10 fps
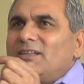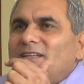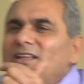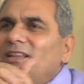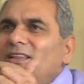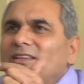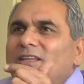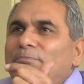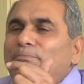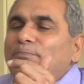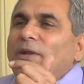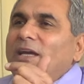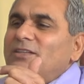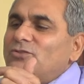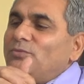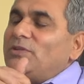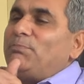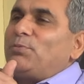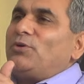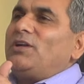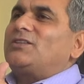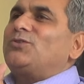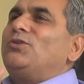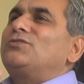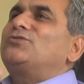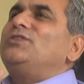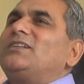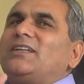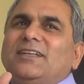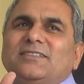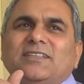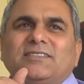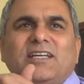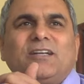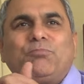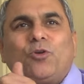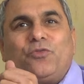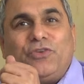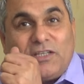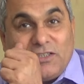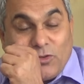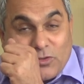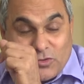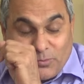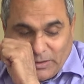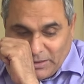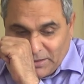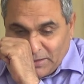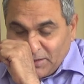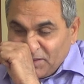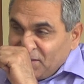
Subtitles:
till the price of the product also increases and profit is also maintained.